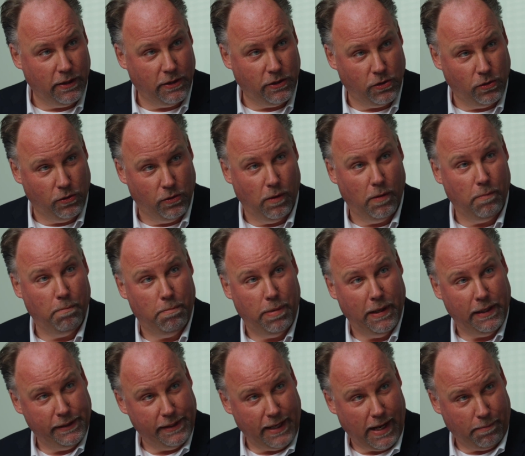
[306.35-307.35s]
to
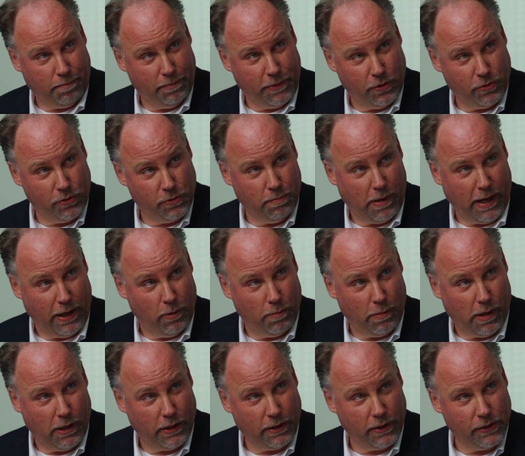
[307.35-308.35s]
build up those
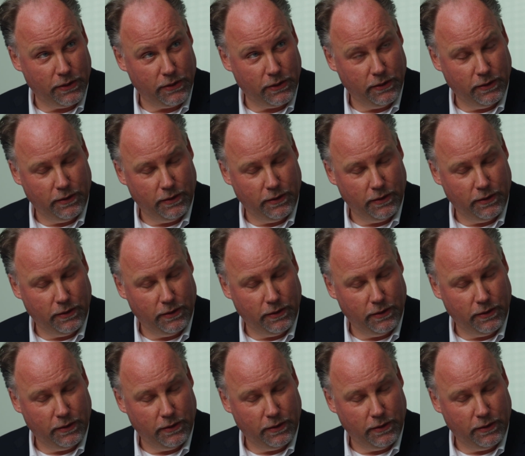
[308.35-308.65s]
biomarkers.